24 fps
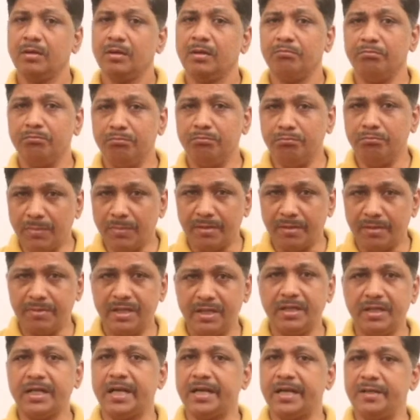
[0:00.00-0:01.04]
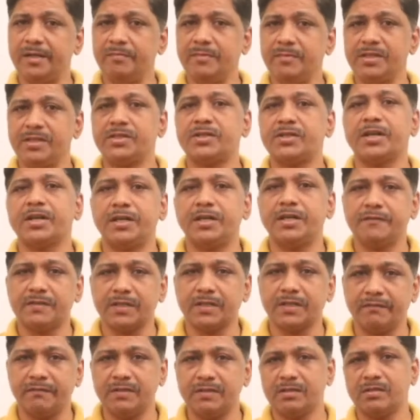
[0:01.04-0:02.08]
maybe in administrative
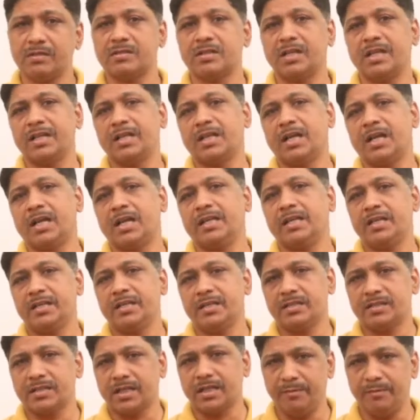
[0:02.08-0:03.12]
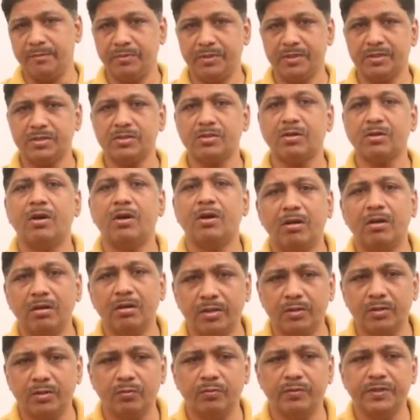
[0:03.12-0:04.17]
services like IAS, IPS, or
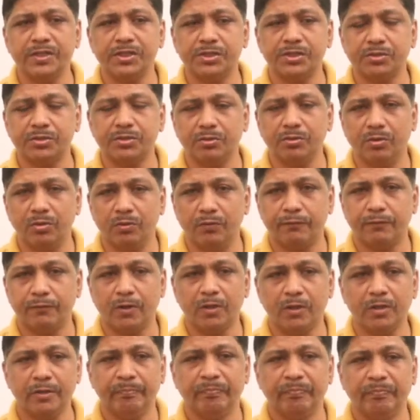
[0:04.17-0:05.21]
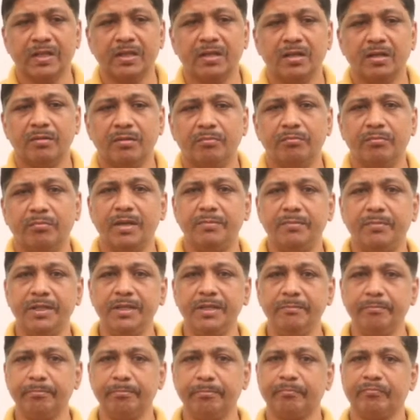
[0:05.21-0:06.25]
you wish to go for
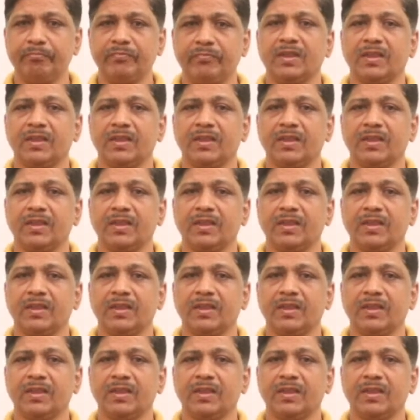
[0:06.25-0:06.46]
maybe